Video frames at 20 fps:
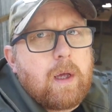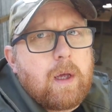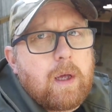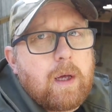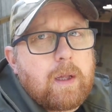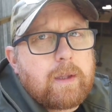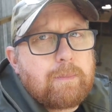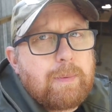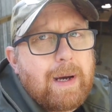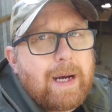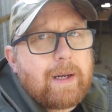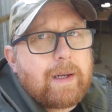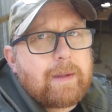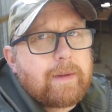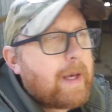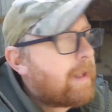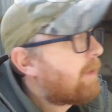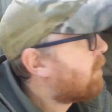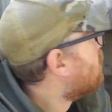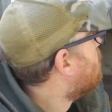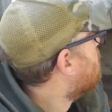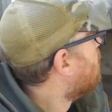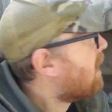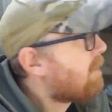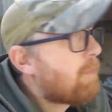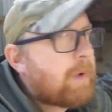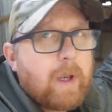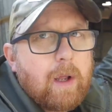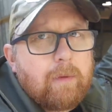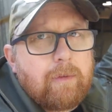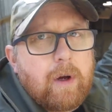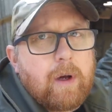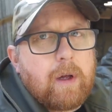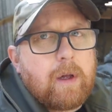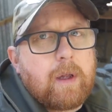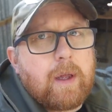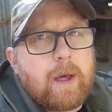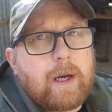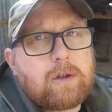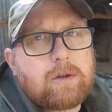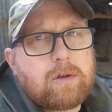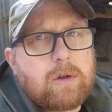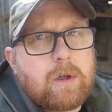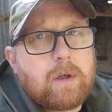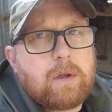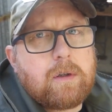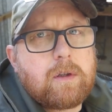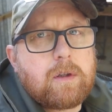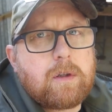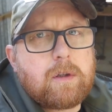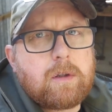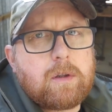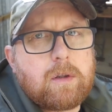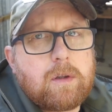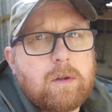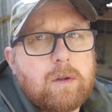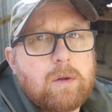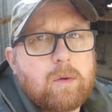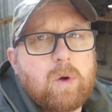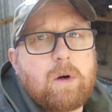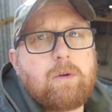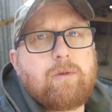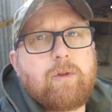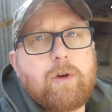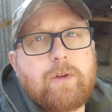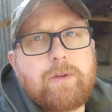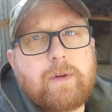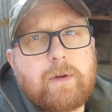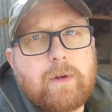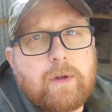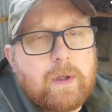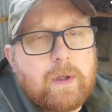at the back of the tent, which will give me another extra 12 foot,